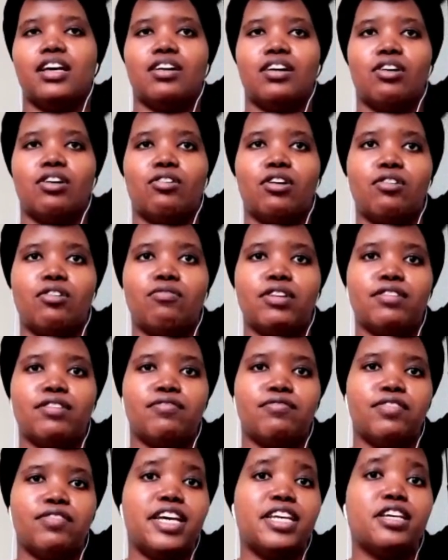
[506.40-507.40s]
Or
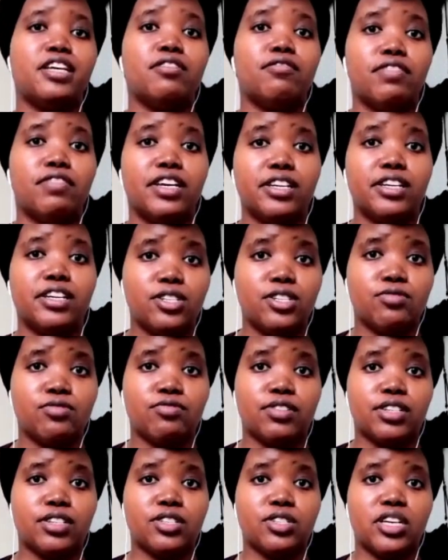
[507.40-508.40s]
with Hidden Figures,
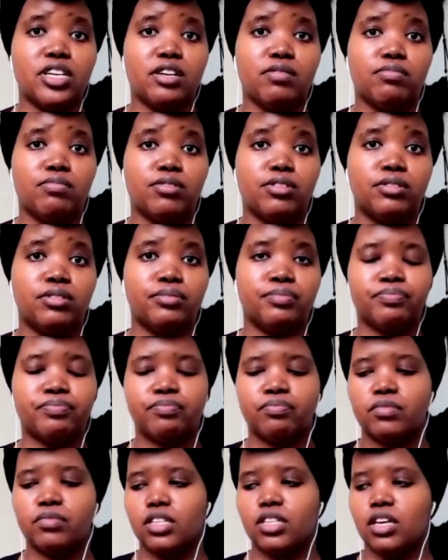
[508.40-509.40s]
for example,
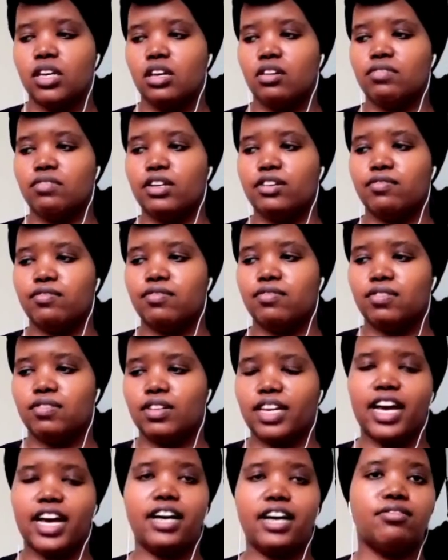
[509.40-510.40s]
with
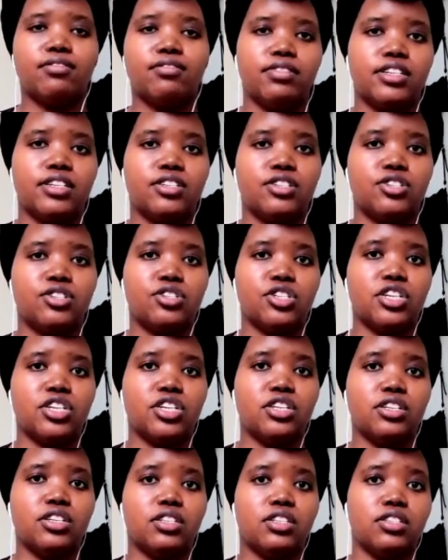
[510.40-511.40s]
Catherine,
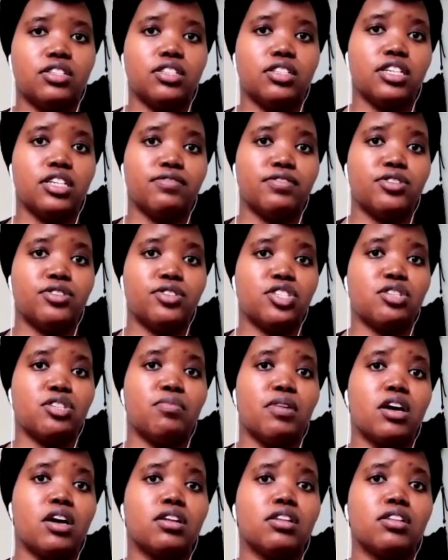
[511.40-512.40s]
she delivers the
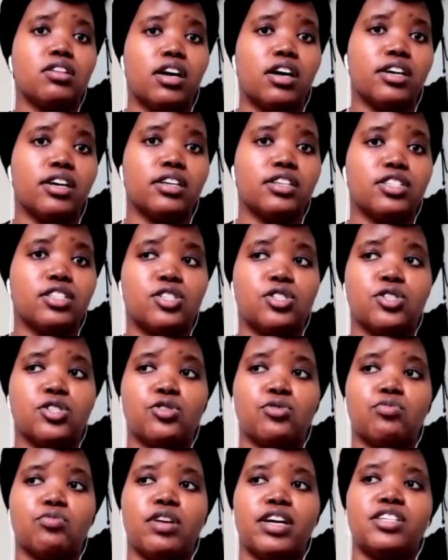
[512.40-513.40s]
monologue. This
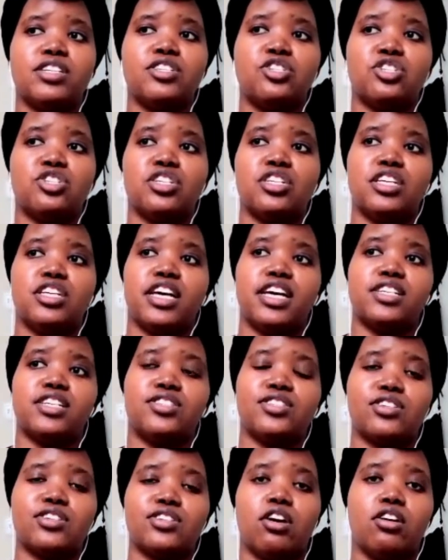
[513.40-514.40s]
is when she
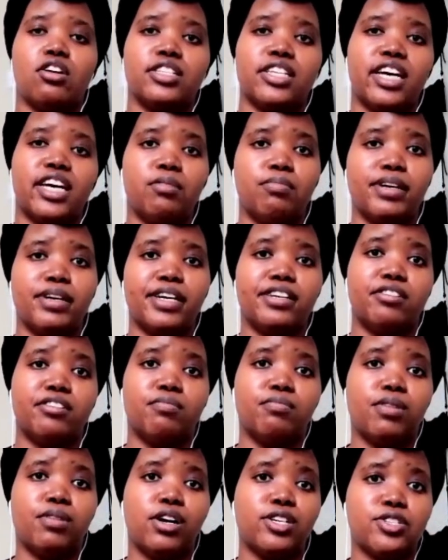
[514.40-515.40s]
gets called out by her
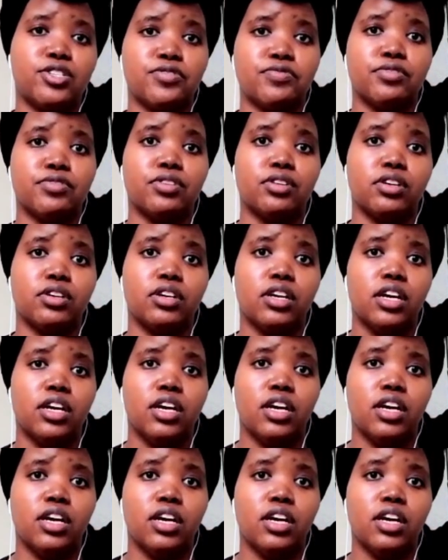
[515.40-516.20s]
boss for